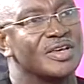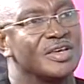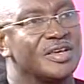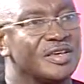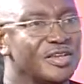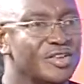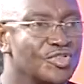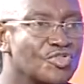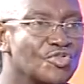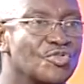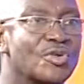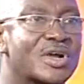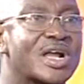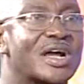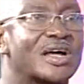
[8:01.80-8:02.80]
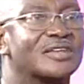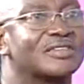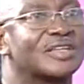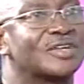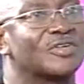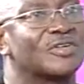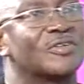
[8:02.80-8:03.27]
into cans
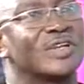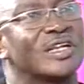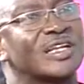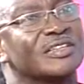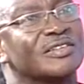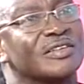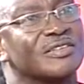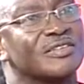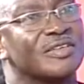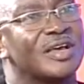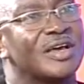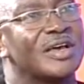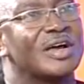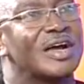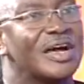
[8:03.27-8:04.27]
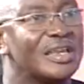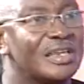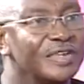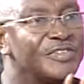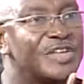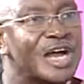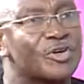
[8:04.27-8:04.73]
and all of that things, and
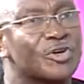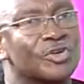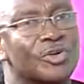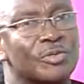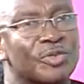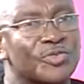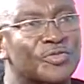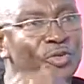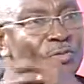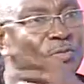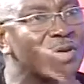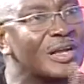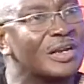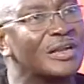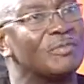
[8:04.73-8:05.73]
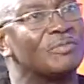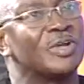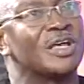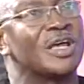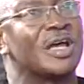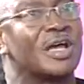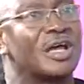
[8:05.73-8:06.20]
leave the agronomy for
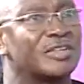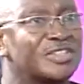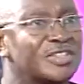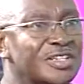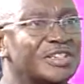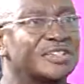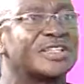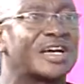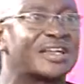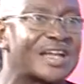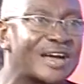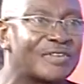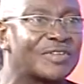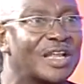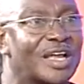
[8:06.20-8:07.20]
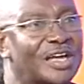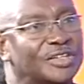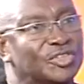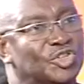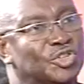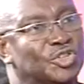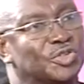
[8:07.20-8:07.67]
states that have land
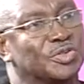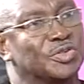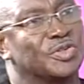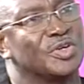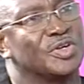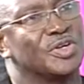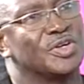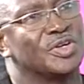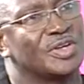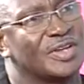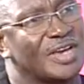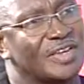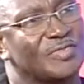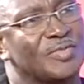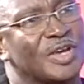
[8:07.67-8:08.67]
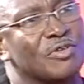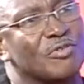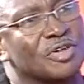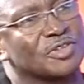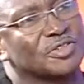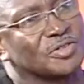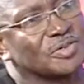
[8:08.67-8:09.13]
to do? That is my question.